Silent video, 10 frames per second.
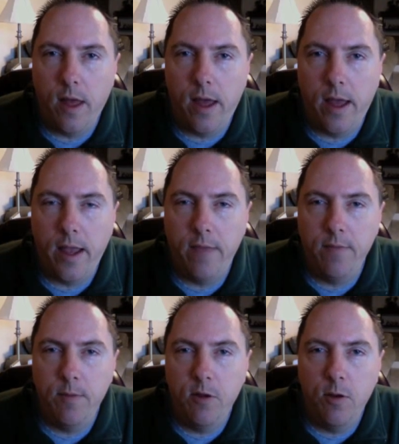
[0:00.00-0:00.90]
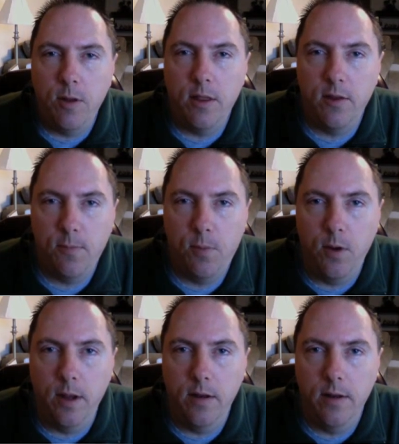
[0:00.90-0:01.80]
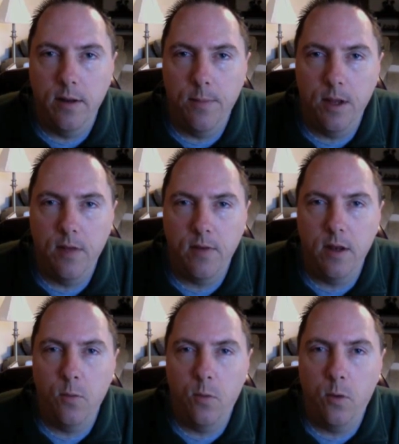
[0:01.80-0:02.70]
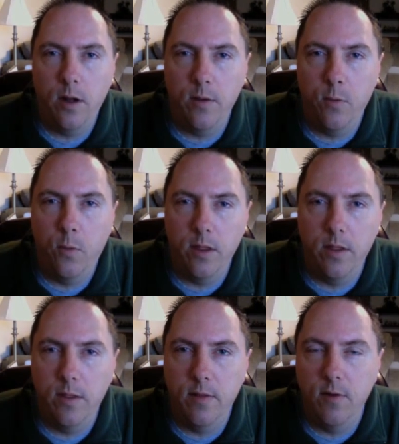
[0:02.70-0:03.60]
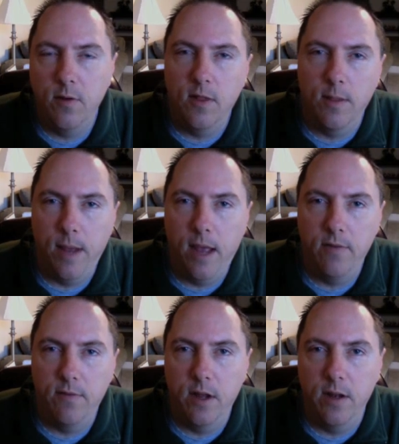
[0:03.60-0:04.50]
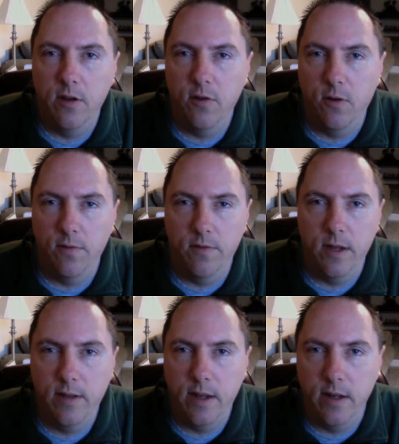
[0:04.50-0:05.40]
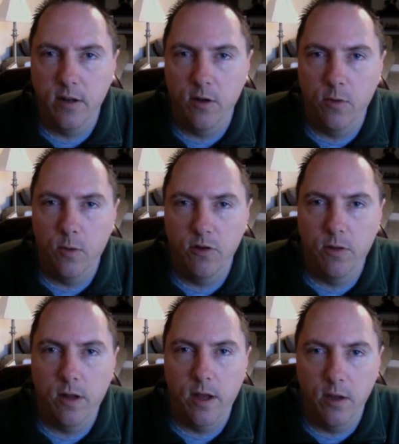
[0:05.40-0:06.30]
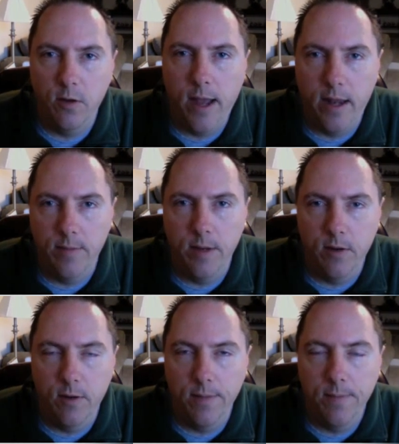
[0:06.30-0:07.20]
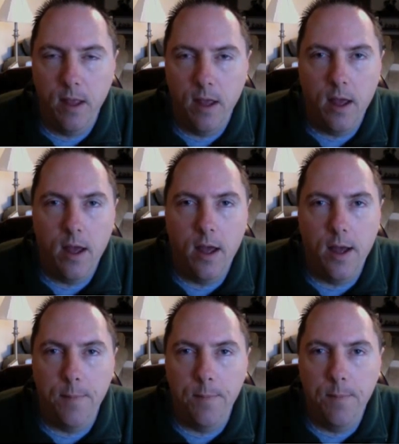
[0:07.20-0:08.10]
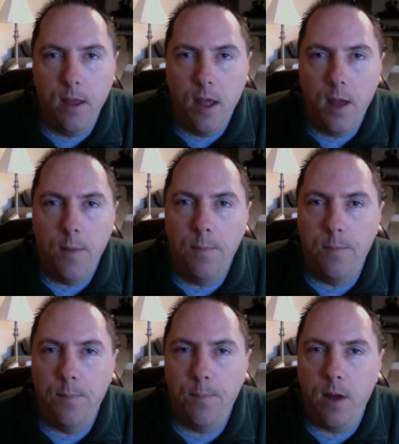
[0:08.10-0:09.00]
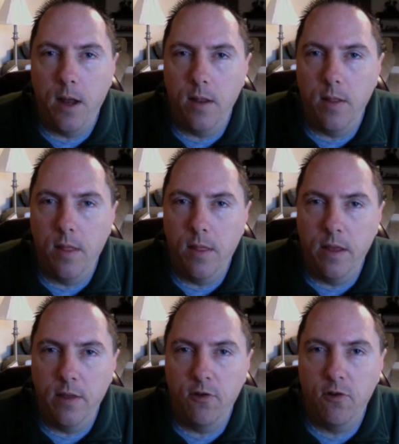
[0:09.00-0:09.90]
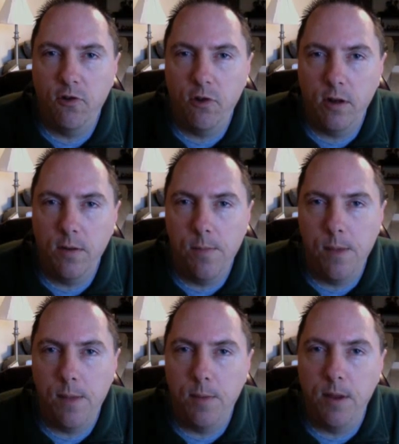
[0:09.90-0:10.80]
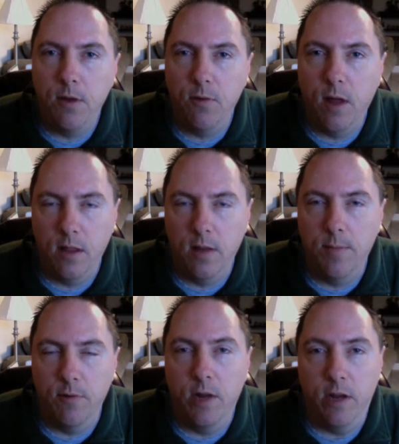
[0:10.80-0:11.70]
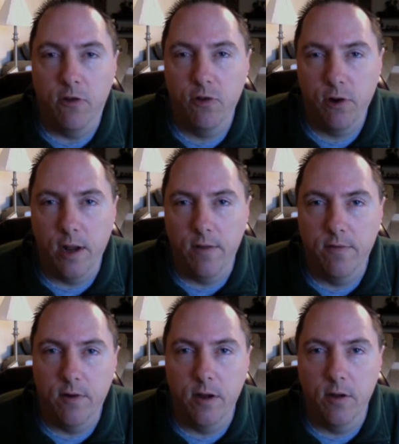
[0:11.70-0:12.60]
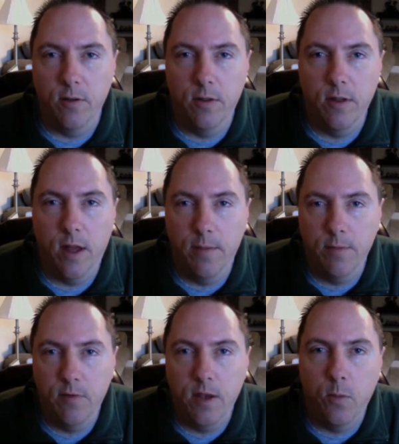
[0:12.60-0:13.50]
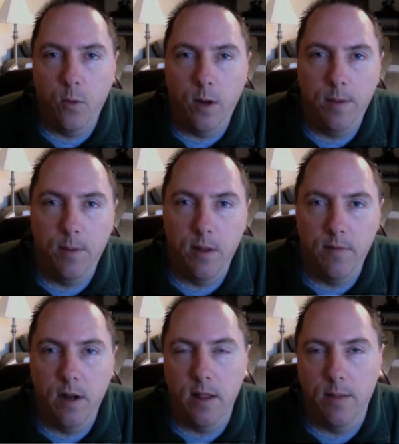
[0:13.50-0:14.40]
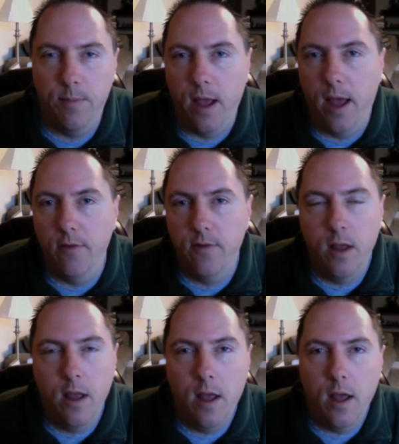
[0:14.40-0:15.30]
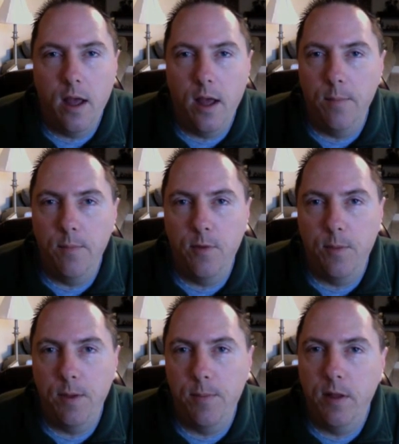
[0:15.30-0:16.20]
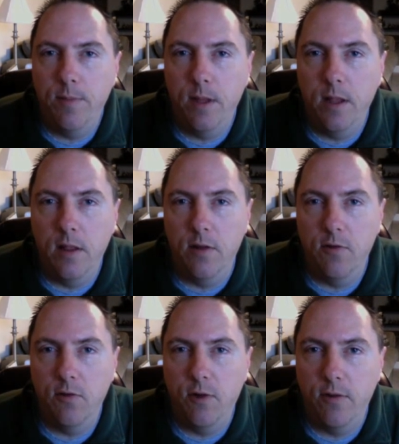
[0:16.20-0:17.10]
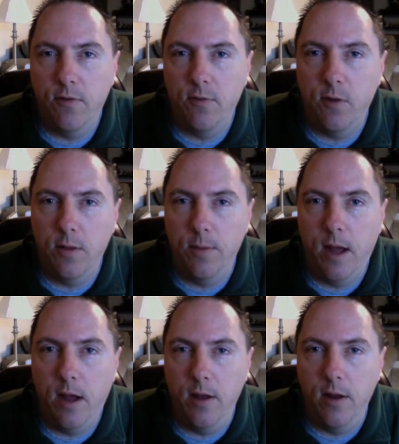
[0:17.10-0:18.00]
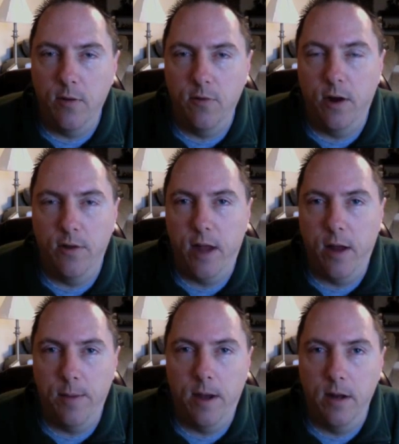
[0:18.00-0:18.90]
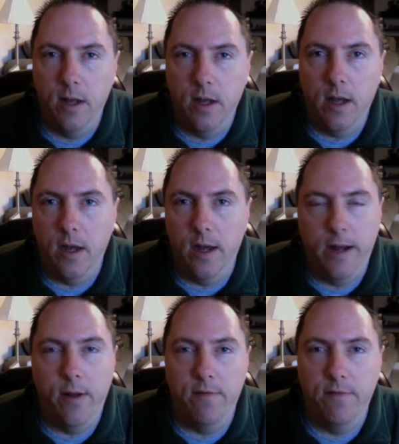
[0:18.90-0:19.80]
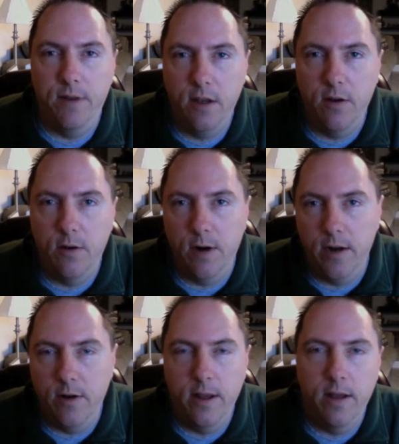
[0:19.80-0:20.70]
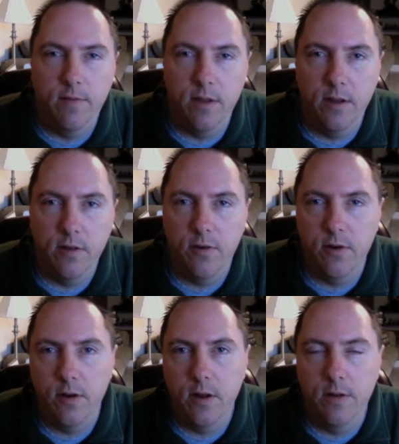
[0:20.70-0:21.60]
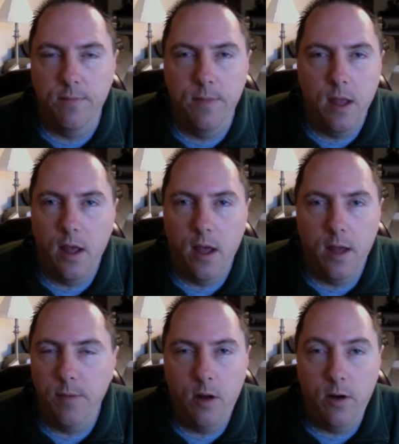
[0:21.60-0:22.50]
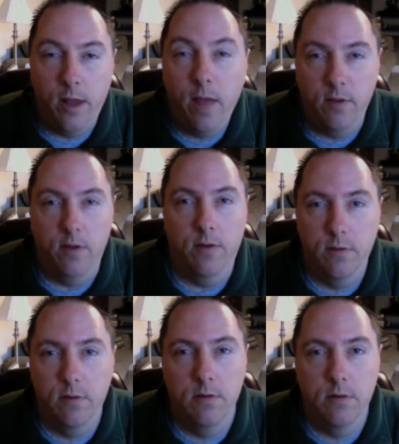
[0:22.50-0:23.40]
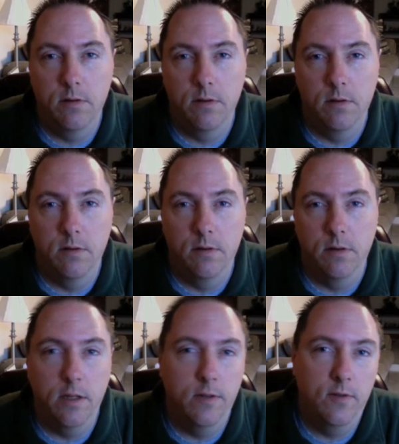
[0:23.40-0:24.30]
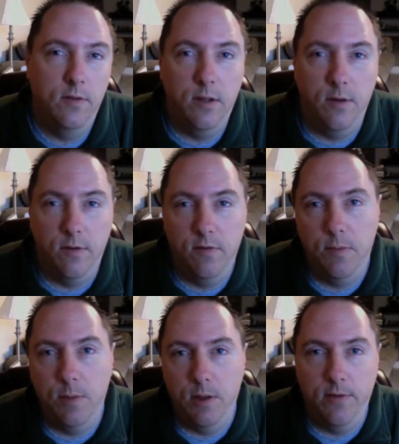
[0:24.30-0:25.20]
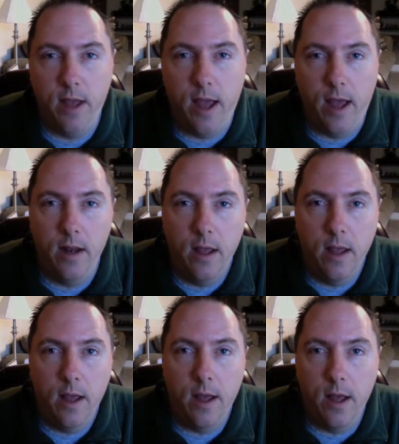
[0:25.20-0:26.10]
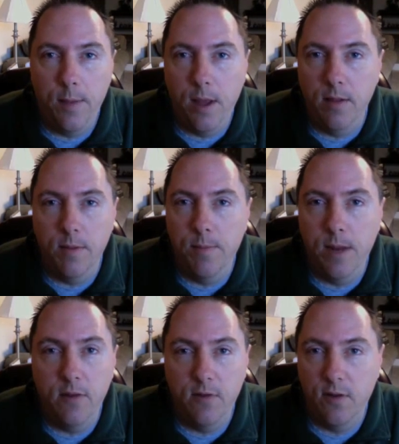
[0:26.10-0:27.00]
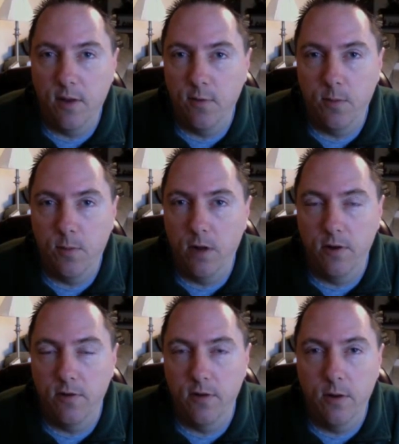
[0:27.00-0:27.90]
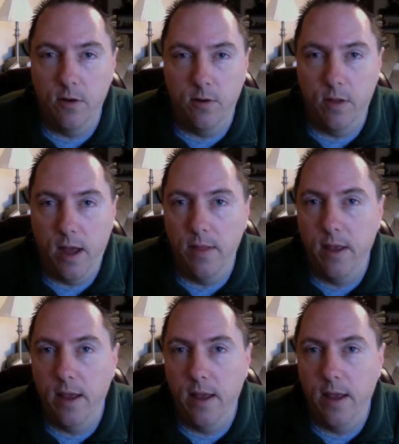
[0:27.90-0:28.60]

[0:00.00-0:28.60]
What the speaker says: I gave them to you at this point because I didn't want what students in the past have done to sort of dictate to you what you thought you had to be doing. But these should maybe be a little bit reassuring for you, seeing what people have done in the past. Some people have been a little stressed out about I don't have video, or I don't have this, or you don't have to. It's as simple as that. And many successful projects don't do that.